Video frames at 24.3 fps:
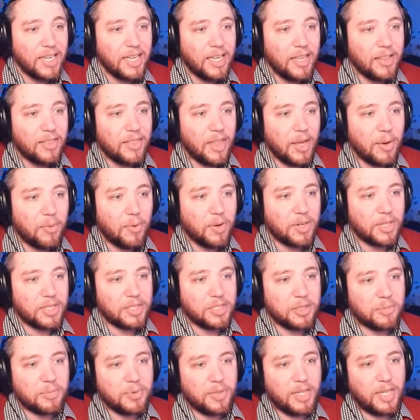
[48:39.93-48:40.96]
They want us
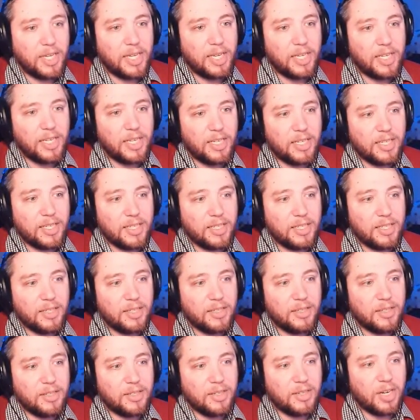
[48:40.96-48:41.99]
to play
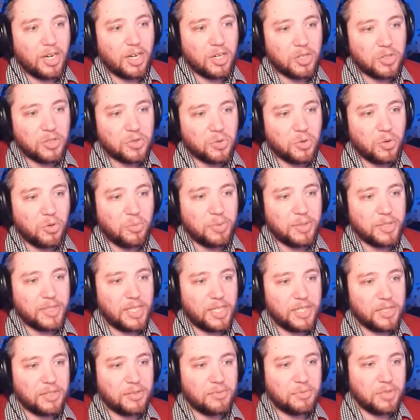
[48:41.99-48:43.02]
a controlled
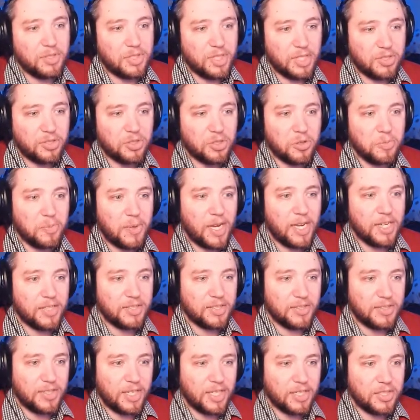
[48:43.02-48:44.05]
possession, which takes shorter
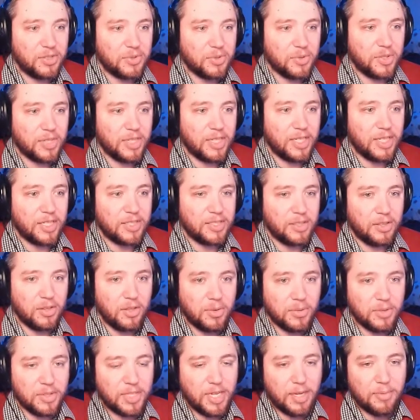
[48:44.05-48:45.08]
passes, takes shorter kicks,
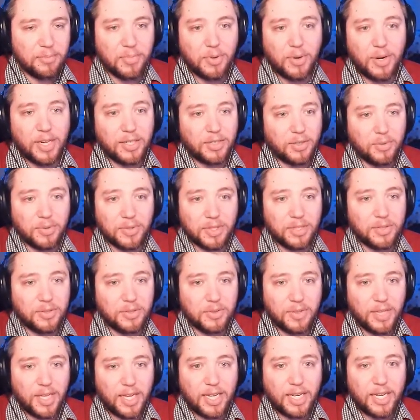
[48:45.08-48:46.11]
lower tempo. I don't want to
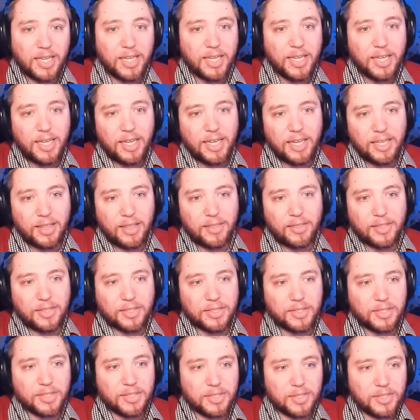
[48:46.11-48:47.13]
do that. And then this
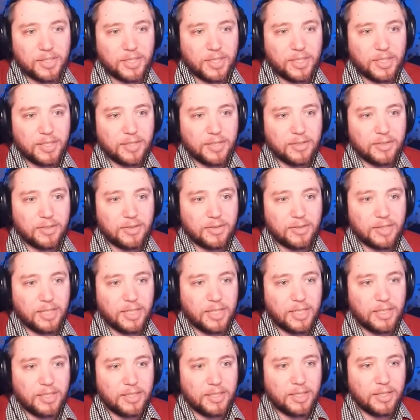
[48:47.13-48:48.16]
is just this.
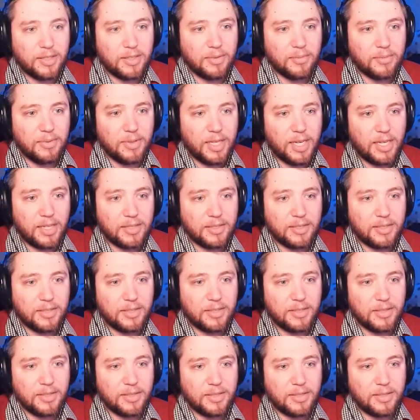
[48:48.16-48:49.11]
Can I tell them not to?